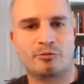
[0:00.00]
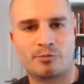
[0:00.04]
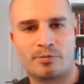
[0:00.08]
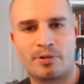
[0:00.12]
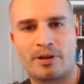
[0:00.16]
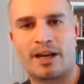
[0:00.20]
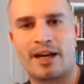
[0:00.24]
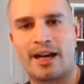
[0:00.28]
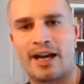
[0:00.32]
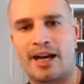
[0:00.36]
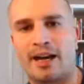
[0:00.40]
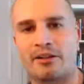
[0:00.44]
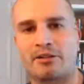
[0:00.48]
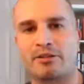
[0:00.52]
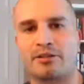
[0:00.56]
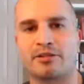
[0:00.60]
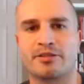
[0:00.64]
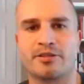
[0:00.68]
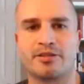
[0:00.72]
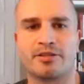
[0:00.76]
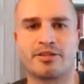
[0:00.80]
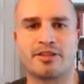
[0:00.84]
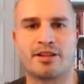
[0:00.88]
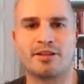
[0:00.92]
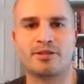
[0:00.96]

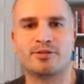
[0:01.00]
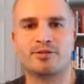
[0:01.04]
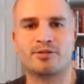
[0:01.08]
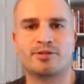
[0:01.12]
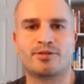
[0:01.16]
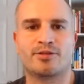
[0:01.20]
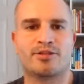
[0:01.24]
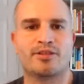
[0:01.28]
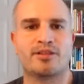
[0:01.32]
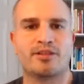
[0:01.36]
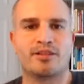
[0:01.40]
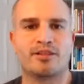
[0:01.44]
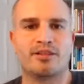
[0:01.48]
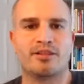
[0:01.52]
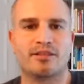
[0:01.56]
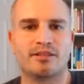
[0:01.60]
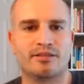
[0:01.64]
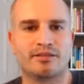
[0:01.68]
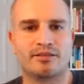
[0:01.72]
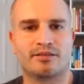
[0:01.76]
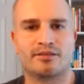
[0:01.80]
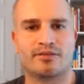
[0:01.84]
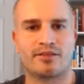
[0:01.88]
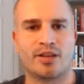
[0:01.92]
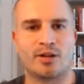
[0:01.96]
patterns that you see
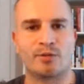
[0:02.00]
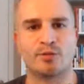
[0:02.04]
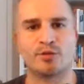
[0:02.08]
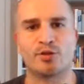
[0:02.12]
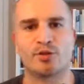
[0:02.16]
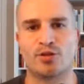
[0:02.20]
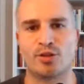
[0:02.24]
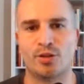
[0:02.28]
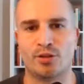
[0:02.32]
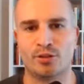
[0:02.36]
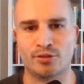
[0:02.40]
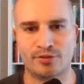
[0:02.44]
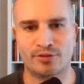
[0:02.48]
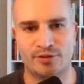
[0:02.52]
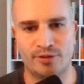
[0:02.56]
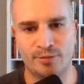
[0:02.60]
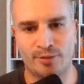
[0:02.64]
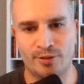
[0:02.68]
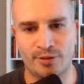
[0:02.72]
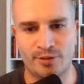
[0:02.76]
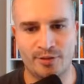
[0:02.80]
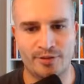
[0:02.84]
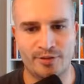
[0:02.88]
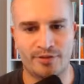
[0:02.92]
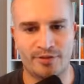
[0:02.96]
that result from
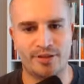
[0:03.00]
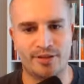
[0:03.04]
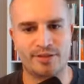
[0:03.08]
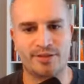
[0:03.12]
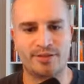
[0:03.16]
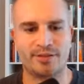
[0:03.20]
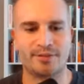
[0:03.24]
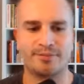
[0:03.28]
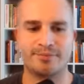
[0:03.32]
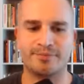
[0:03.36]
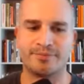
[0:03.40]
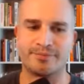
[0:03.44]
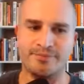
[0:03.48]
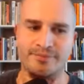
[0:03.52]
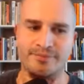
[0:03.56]
all of this?